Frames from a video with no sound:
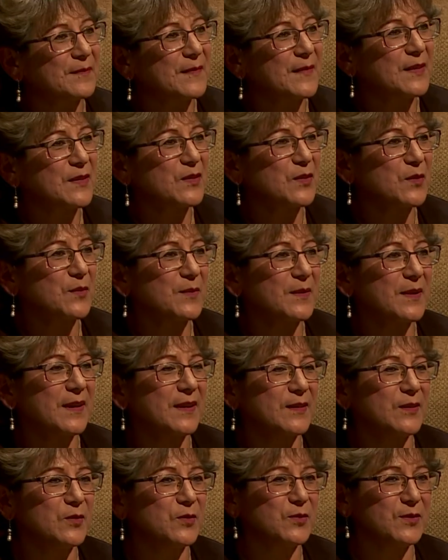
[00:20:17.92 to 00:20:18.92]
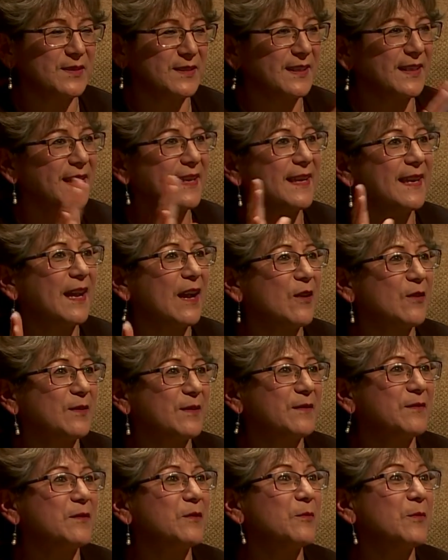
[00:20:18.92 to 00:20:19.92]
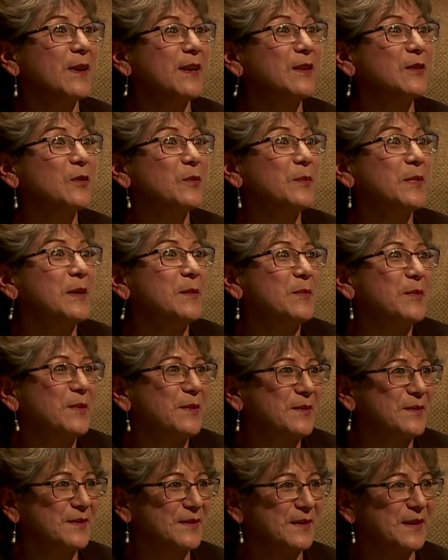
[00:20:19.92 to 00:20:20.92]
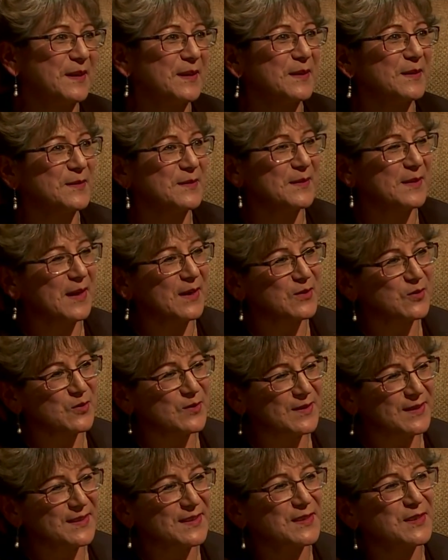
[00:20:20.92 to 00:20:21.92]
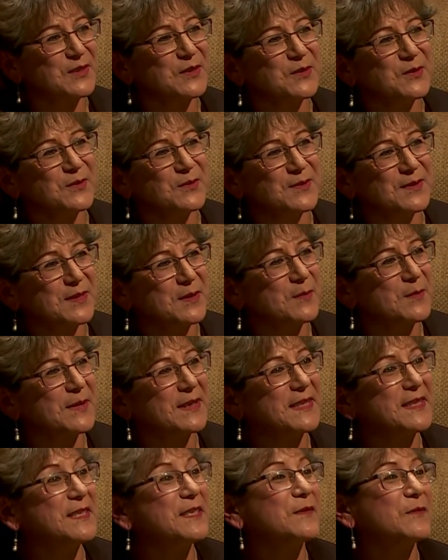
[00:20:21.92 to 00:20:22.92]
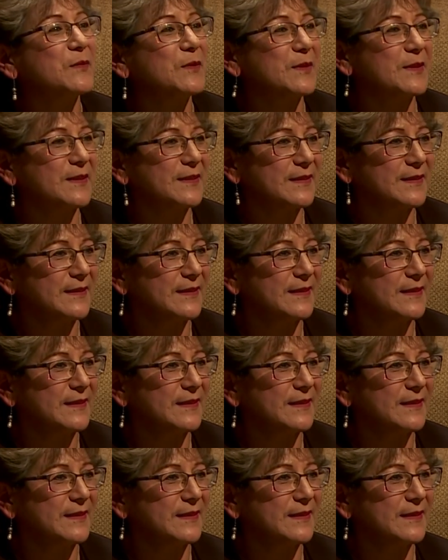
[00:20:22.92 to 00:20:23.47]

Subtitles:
So yeah, you're sticking out of the regular people. They can actually see you, somebody different.